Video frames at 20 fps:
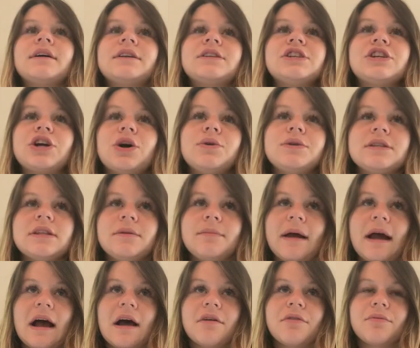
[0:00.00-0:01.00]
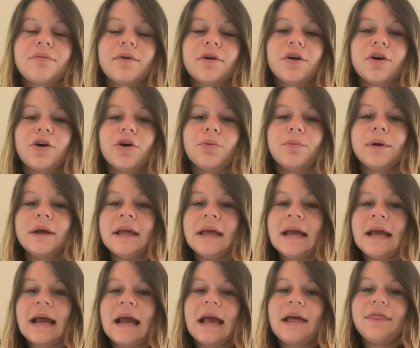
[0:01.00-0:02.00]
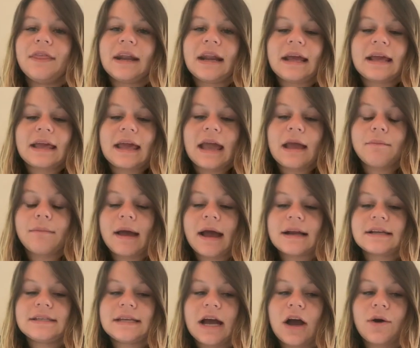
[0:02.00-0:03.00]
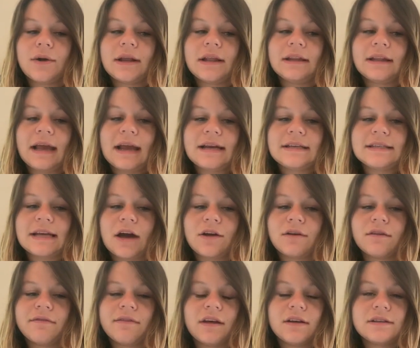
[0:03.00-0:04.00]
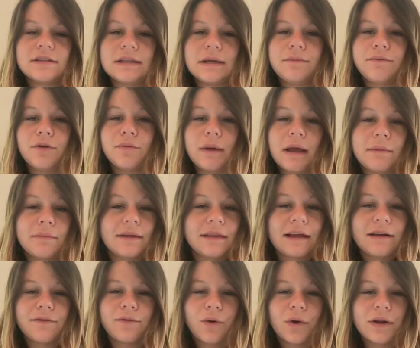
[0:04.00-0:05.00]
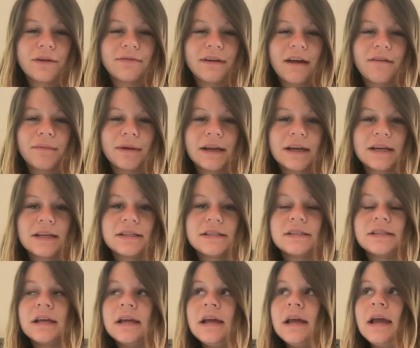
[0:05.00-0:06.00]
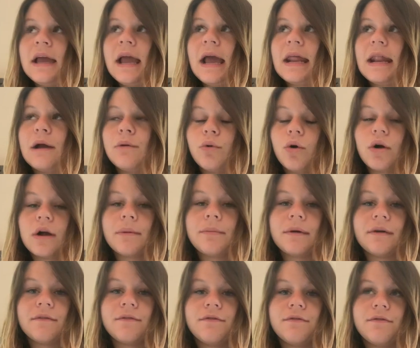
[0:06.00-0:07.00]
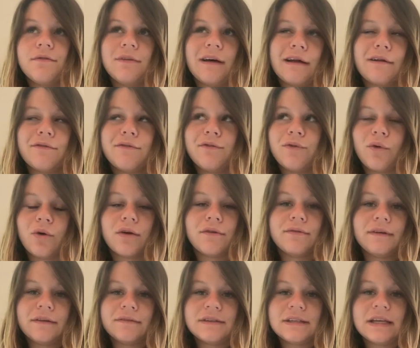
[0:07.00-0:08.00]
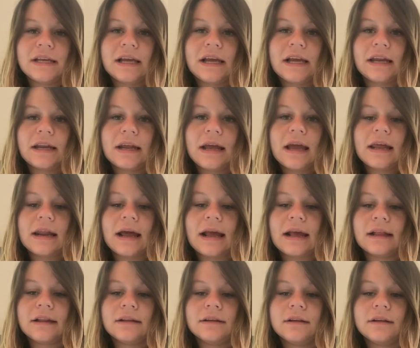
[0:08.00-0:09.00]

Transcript: to go to the bathroom, and then I came back down and laid down and fell asleep for maybe like 45 minutes. And I woke up at like 4:15, and I